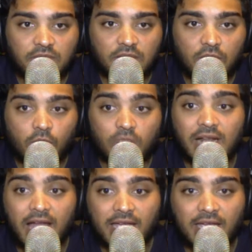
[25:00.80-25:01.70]
was
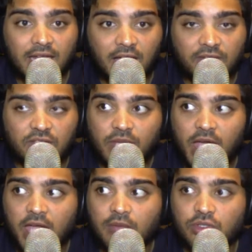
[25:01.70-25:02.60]
lucky enough to be
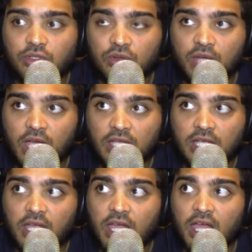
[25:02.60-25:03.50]
able to get
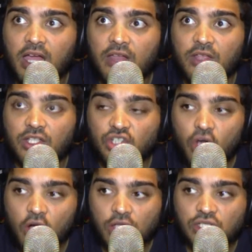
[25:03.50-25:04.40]
the
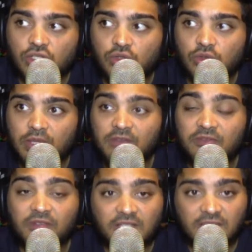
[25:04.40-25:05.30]
chance to be
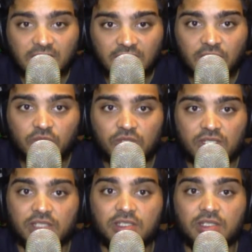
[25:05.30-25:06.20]
filtered into the
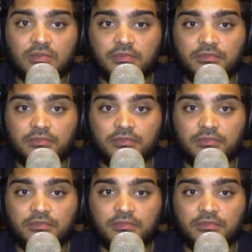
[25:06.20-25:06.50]
system,